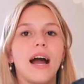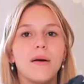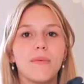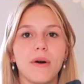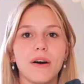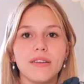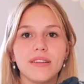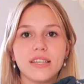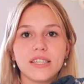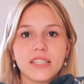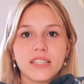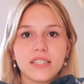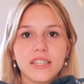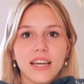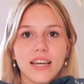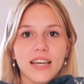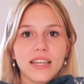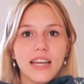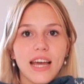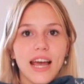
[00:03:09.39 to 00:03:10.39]
I bought this
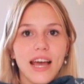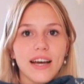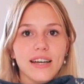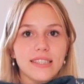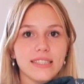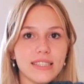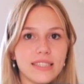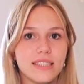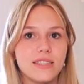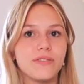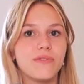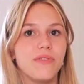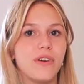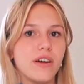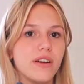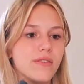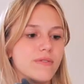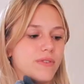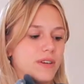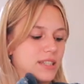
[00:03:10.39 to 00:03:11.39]
secondhand. It's
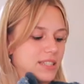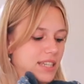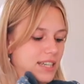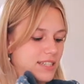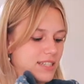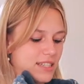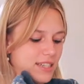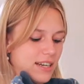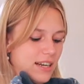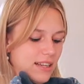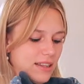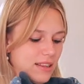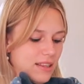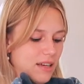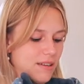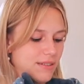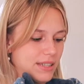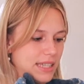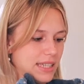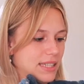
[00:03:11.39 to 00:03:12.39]
very vintage and I
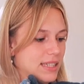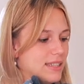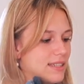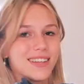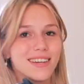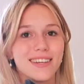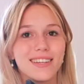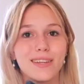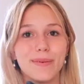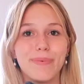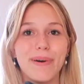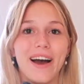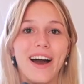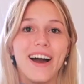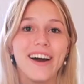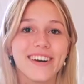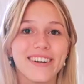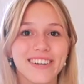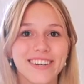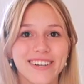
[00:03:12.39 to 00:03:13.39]
love it. Look at the
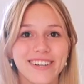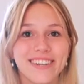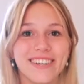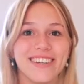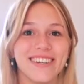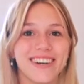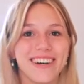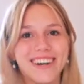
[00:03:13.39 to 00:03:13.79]
pattern.